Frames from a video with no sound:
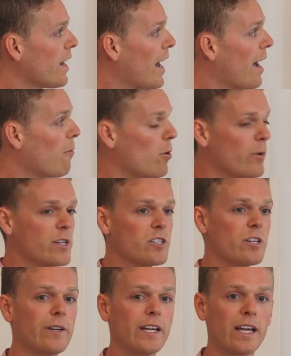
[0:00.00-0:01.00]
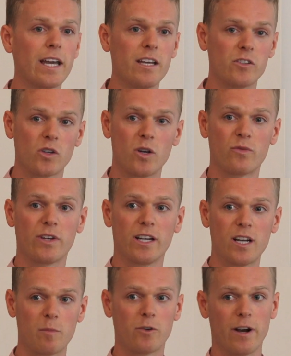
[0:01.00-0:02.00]
What we're doing is offering
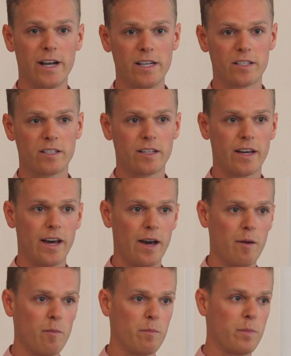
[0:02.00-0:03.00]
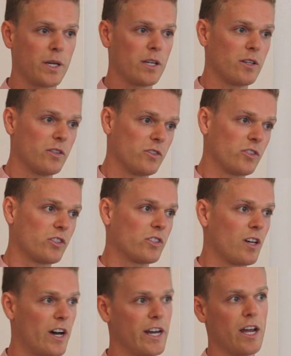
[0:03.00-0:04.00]
an upgrade
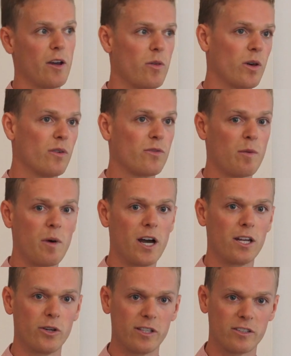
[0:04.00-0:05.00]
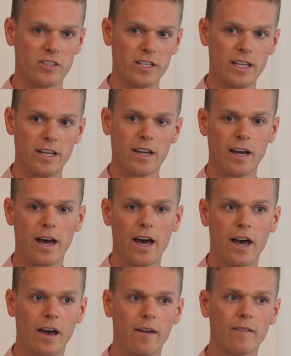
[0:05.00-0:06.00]
because I know that for my loyalty
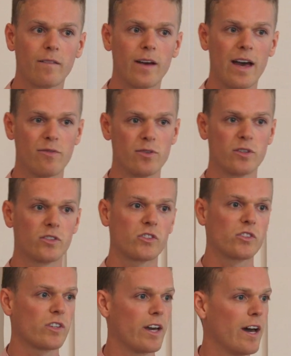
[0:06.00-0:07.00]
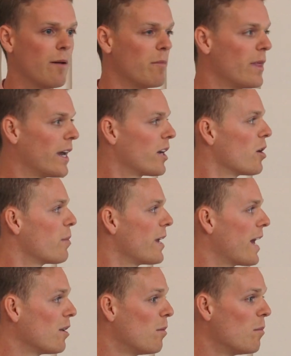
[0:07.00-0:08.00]
efforts, they're going to
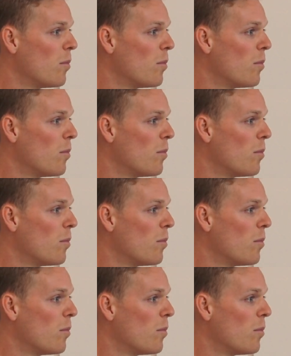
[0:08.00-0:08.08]
be helped